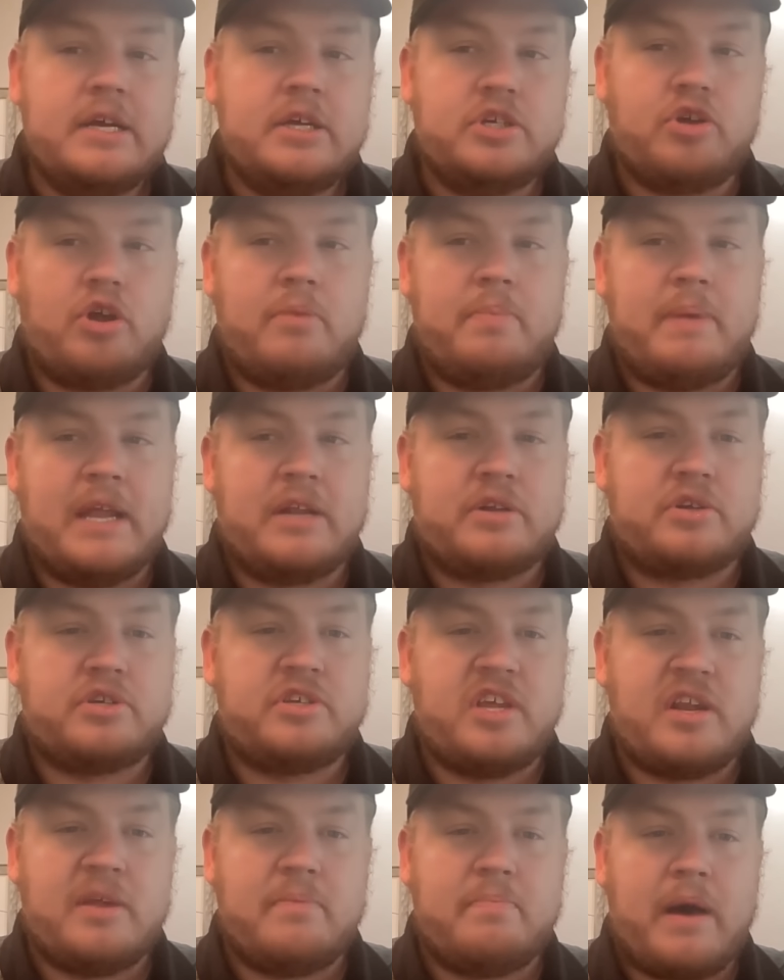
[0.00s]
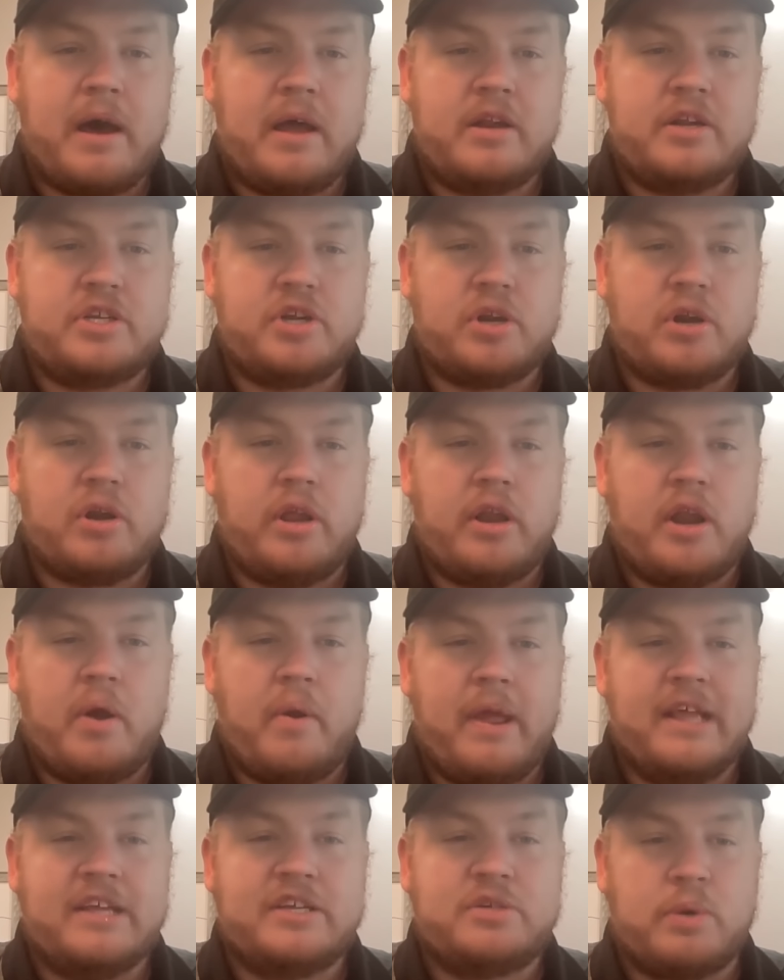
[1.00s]
So it'll be interesting to monitor, you
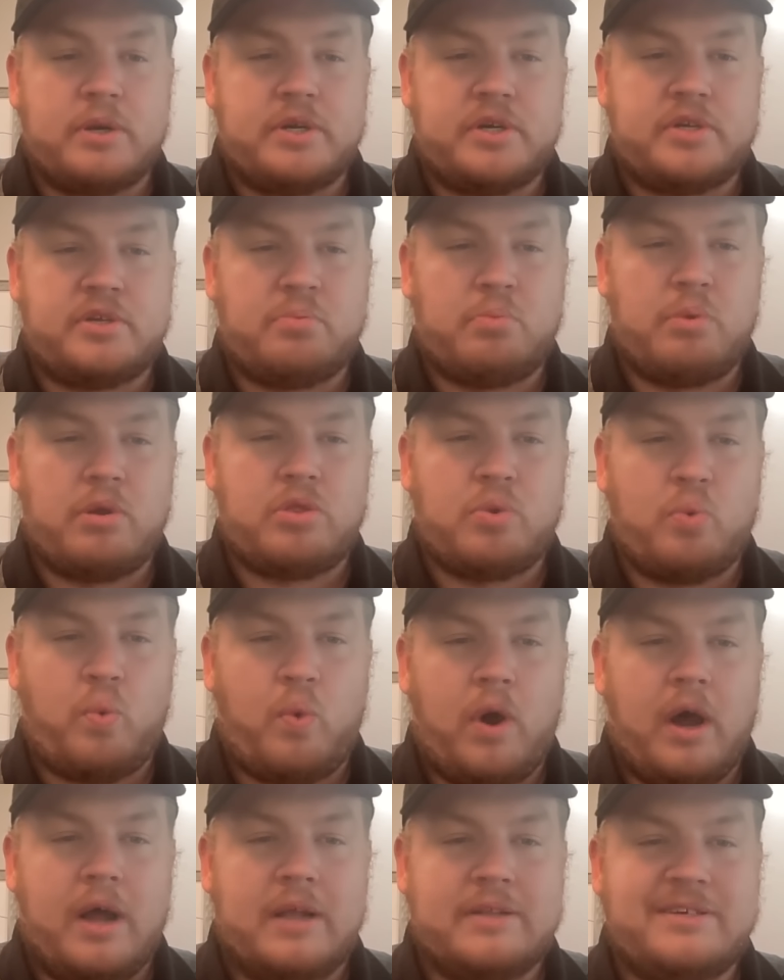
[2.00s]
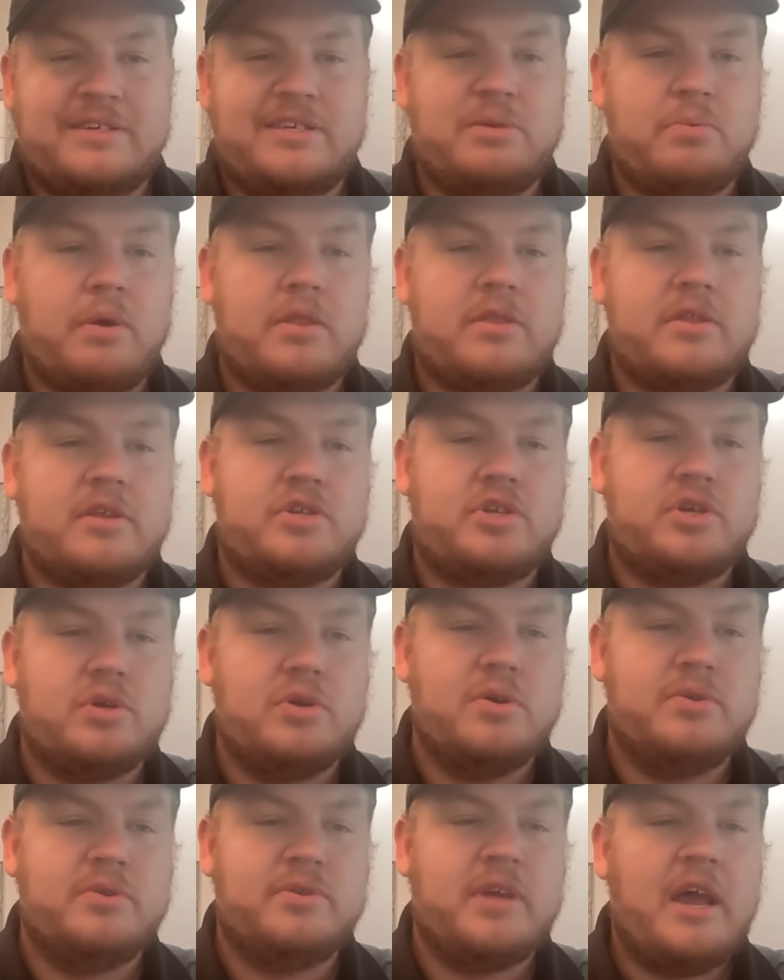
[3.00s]
know, is Richardson with the ones? Is he with the
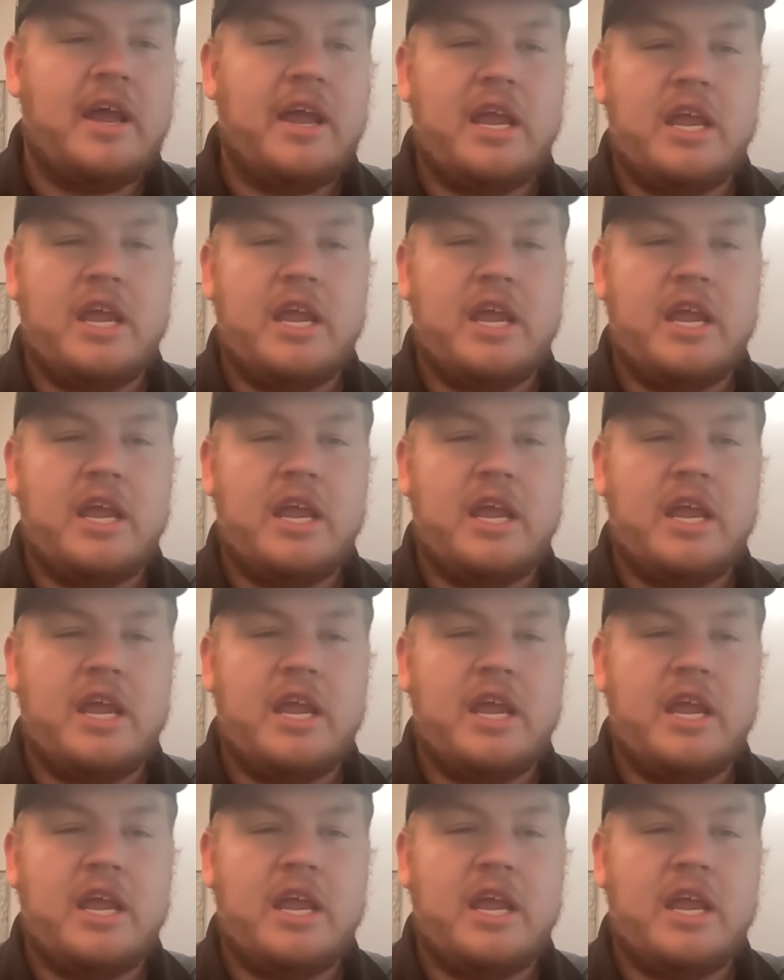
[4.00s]
twos?